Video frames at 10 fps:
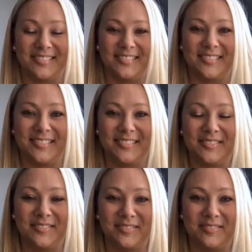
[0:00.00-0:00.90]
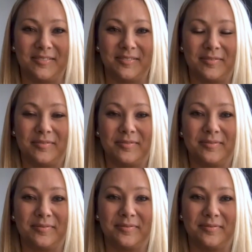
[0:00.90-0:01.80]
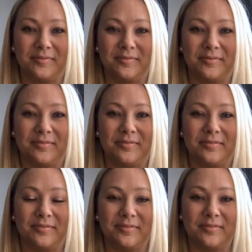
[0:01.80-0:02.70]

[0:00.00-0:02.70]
(silent)